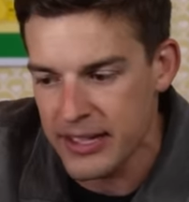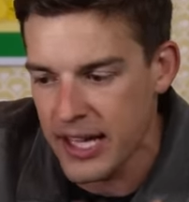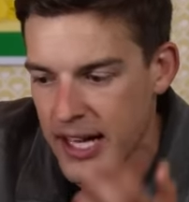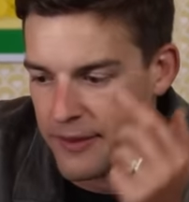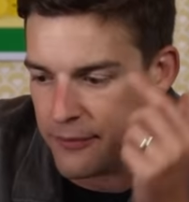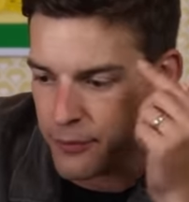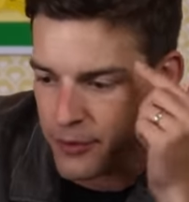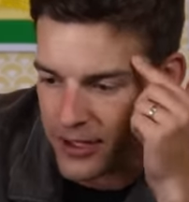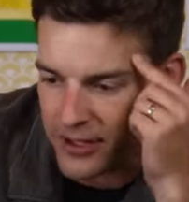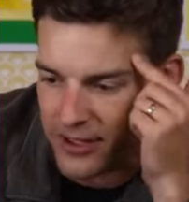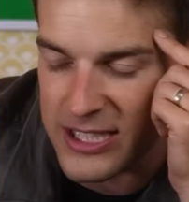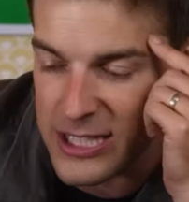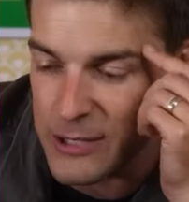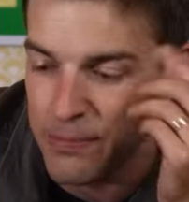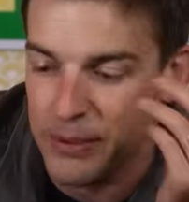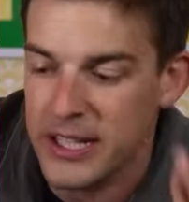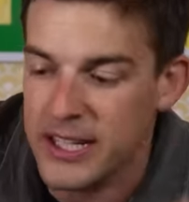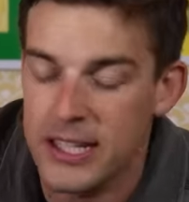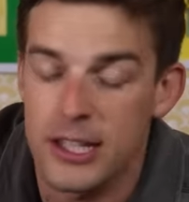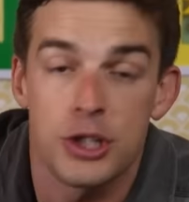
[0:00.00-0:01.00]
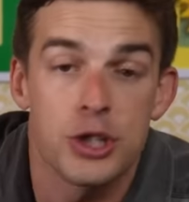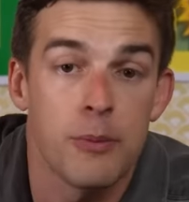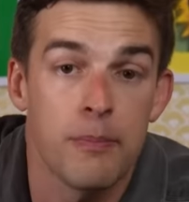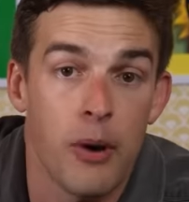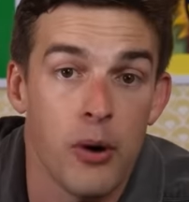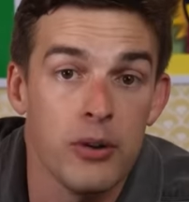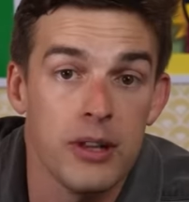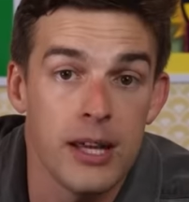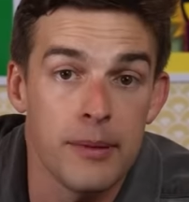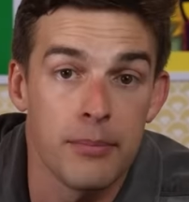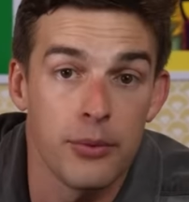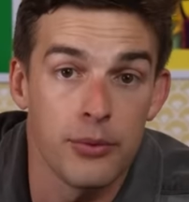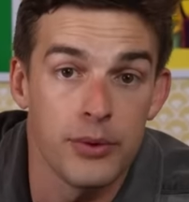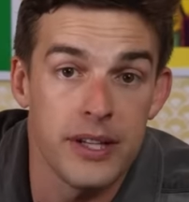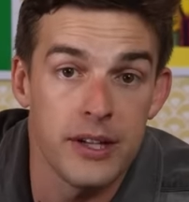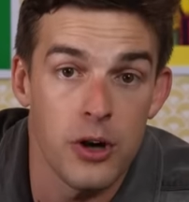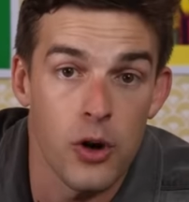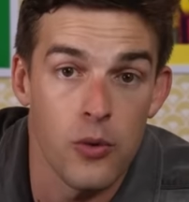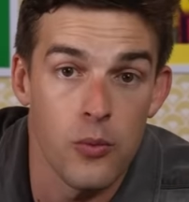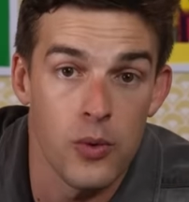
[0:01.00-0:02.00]
life where splitting a Chipotle
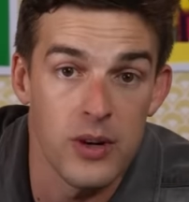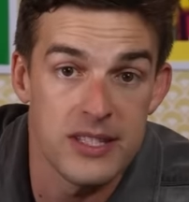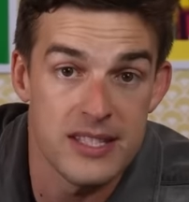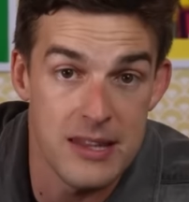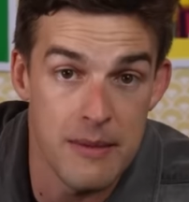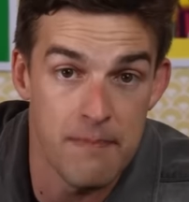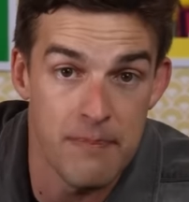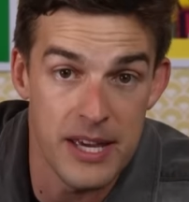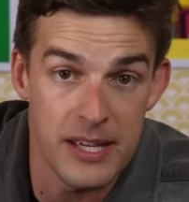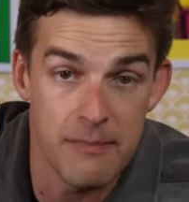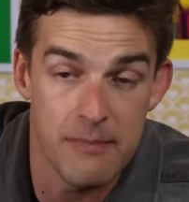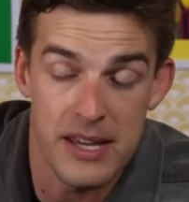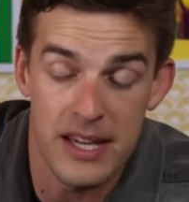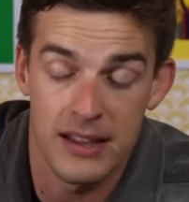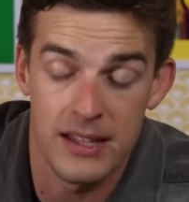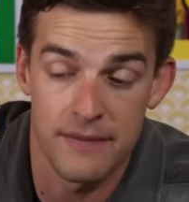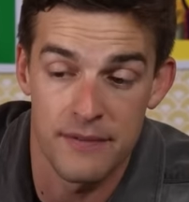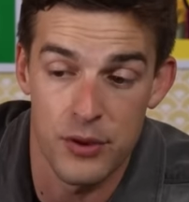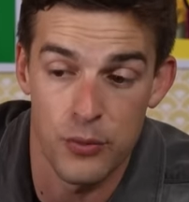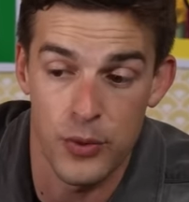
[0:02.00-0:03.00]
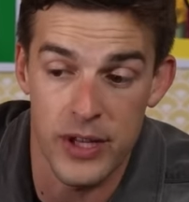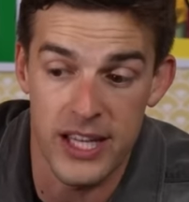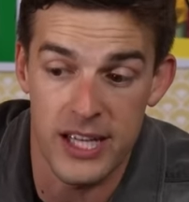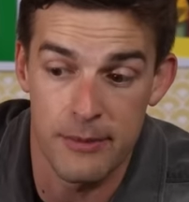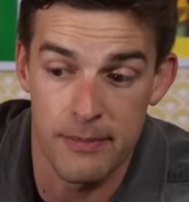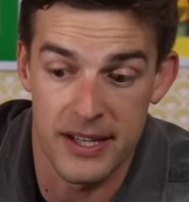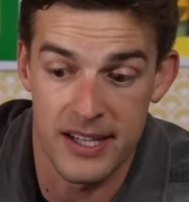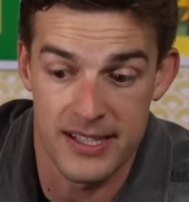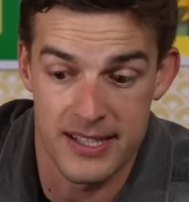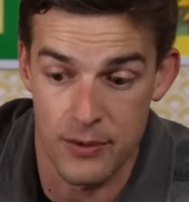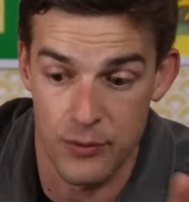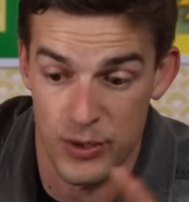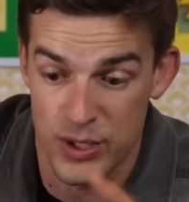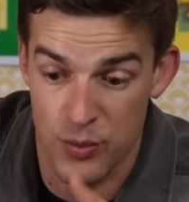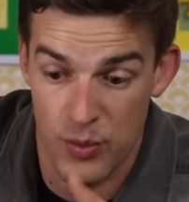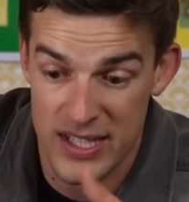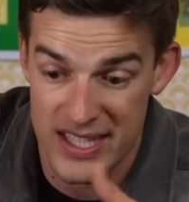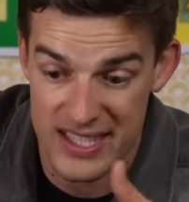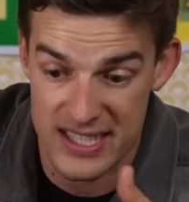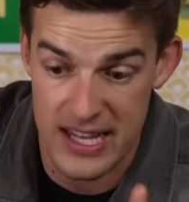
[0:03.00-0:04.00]
burrito was the big meal of the week because it was
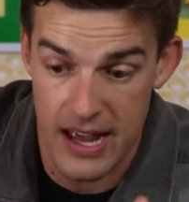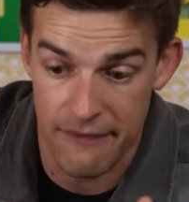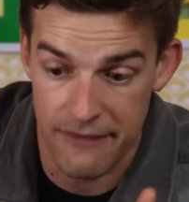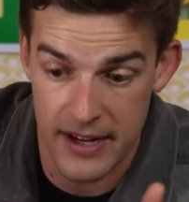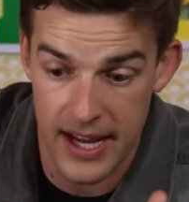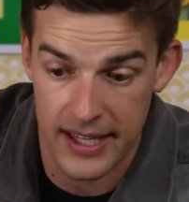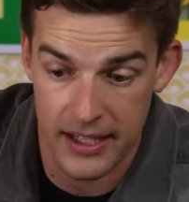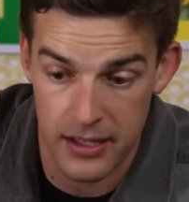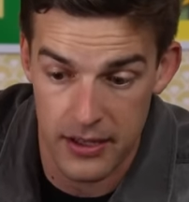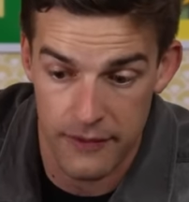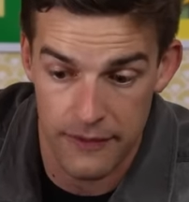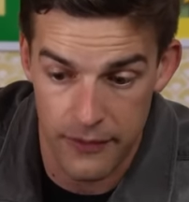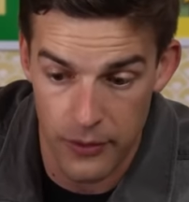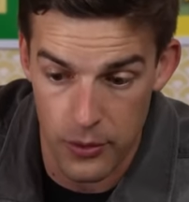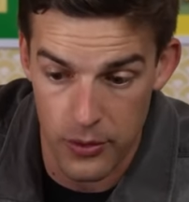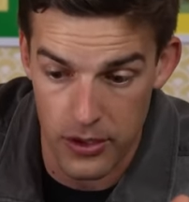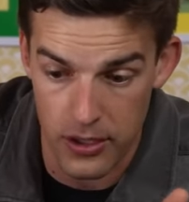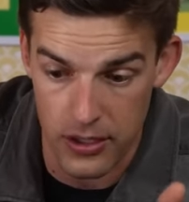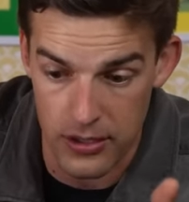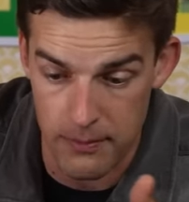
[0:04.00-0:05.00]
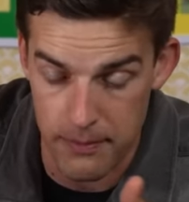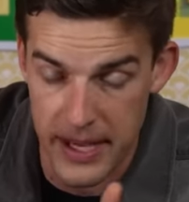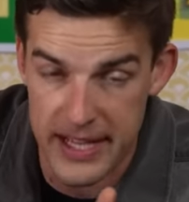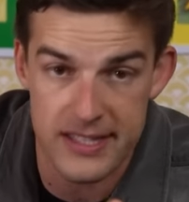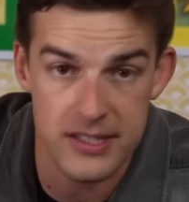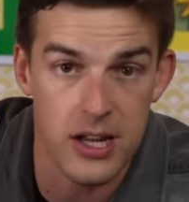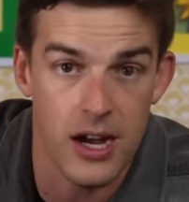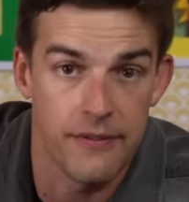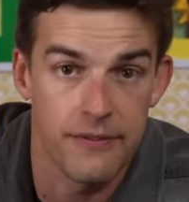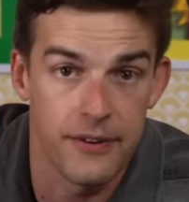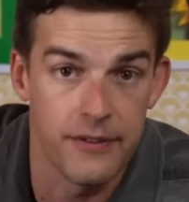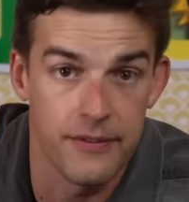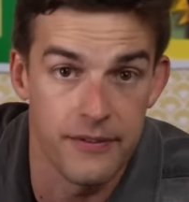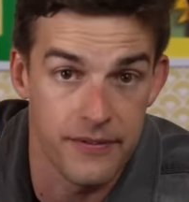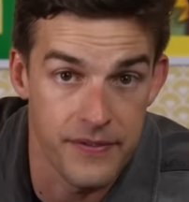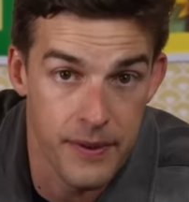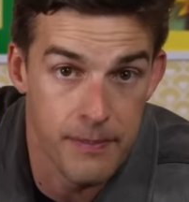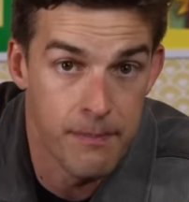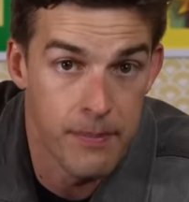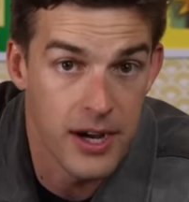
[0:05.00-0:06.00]
what Steph and I could afford based off of
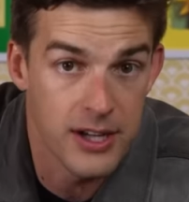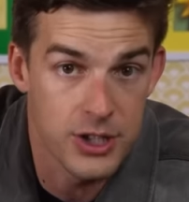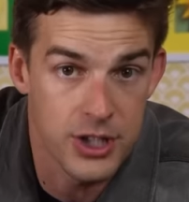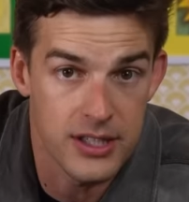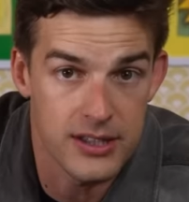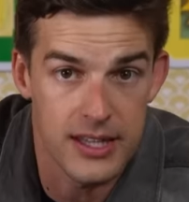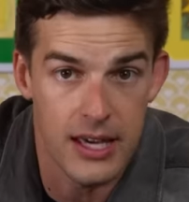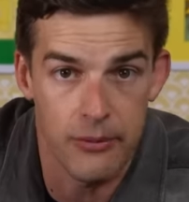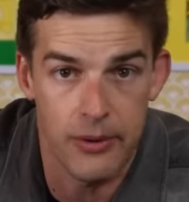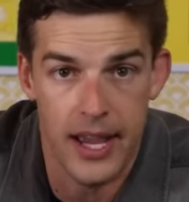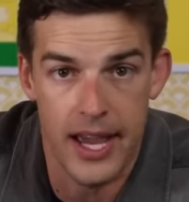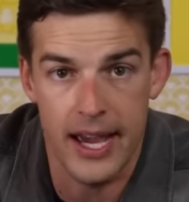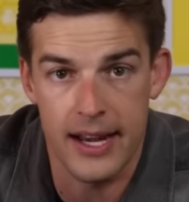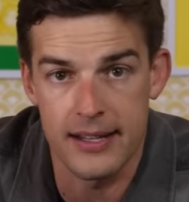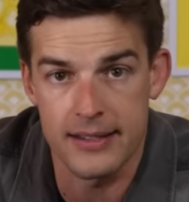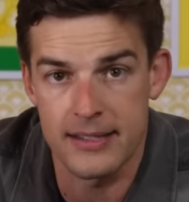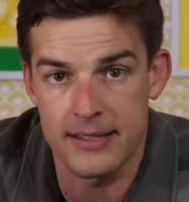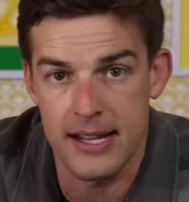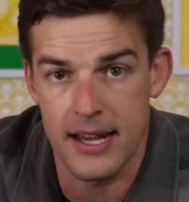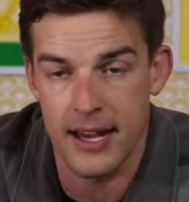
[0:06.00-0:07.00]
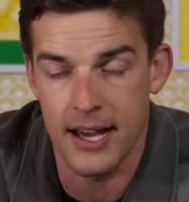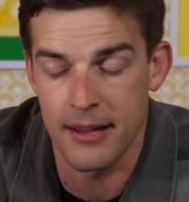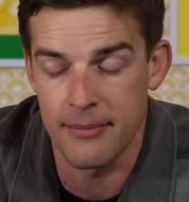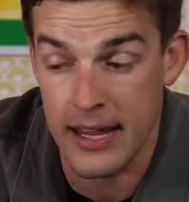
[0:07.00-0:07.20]
the budget that we had at the time.